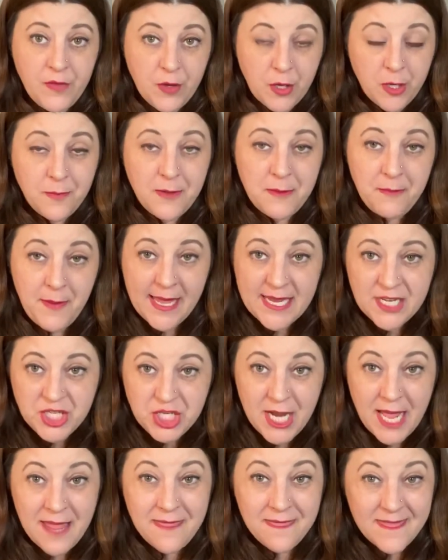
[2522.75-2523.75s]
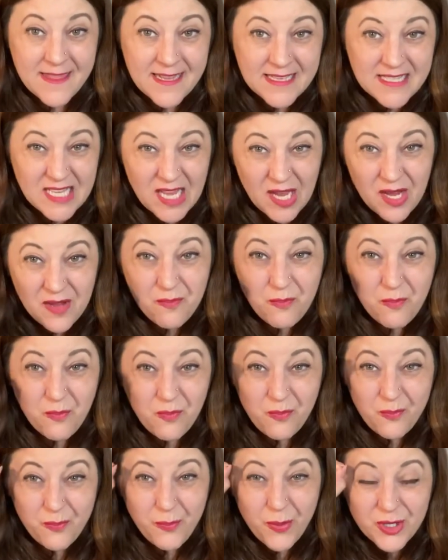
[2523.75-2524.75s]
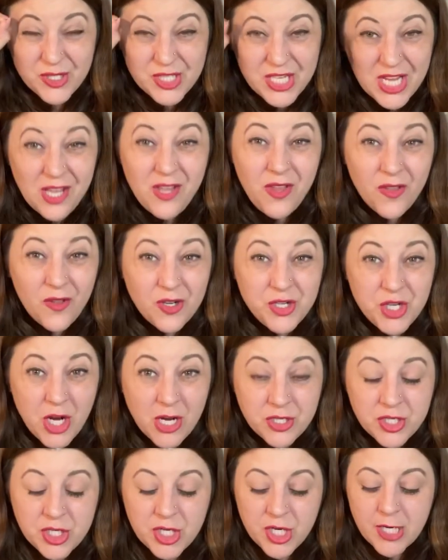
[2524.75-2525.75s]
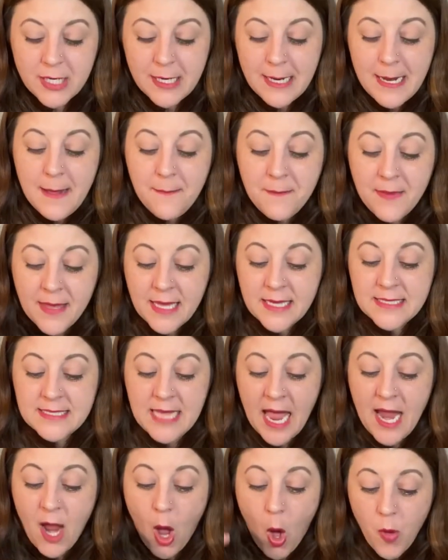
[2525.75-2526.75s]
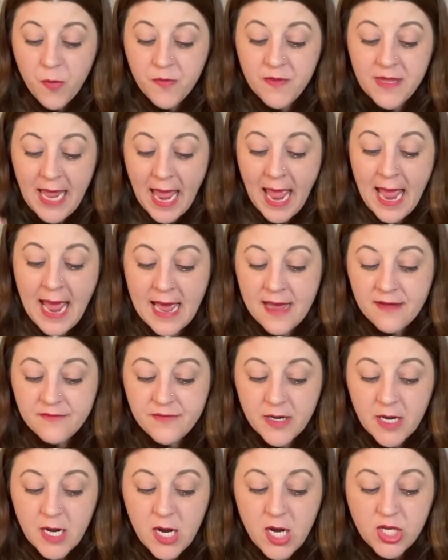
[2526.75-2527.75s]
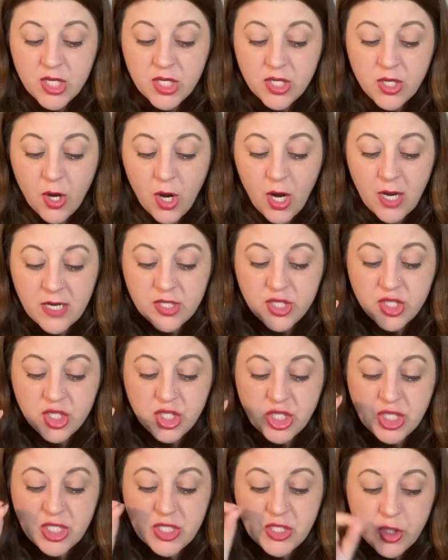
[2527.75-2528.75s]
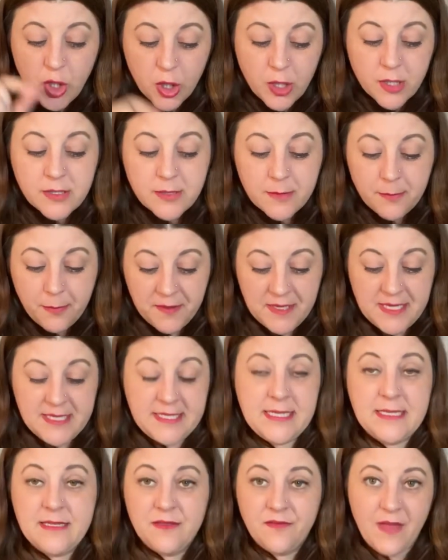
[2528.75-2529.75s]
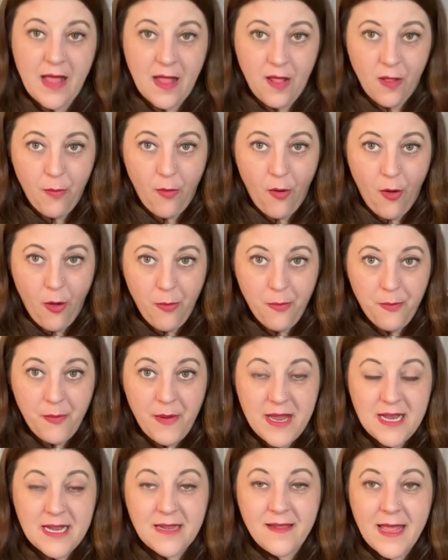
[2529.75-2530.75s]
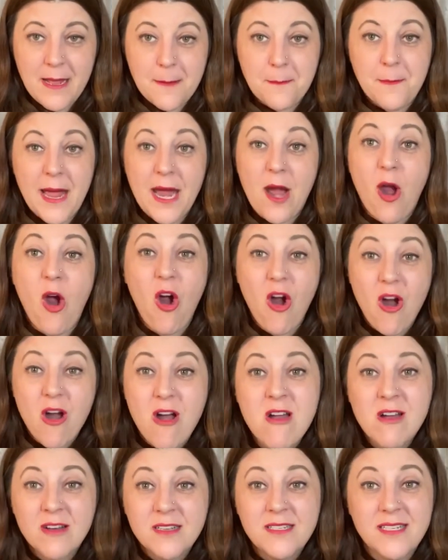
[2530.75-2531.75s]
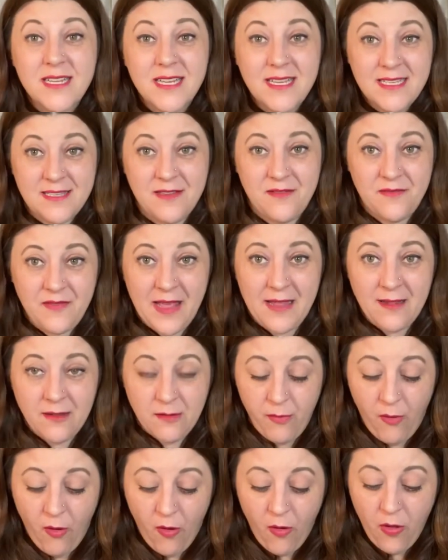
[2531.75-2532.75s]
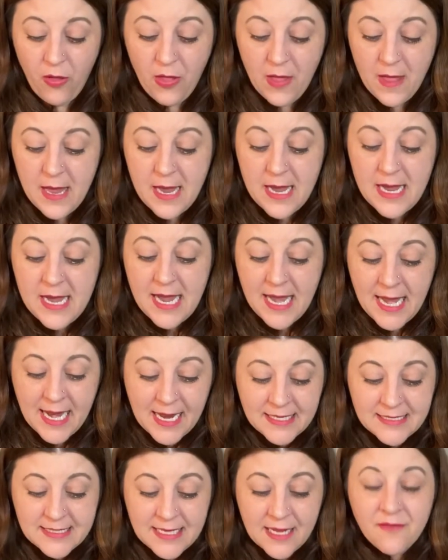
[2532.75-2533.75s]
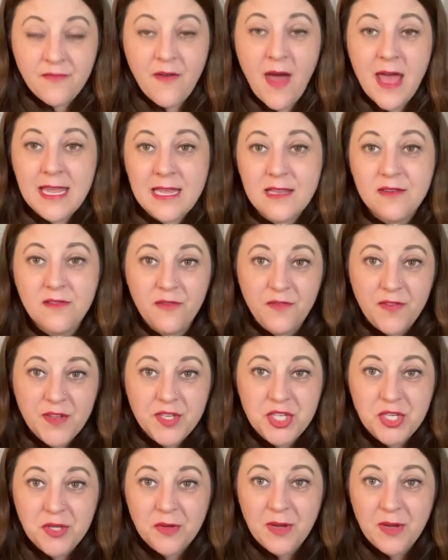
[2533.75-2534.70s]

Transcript: you could be patient at this particular juncture, because I only have certain places available, but like my heart is available, and if I can fit you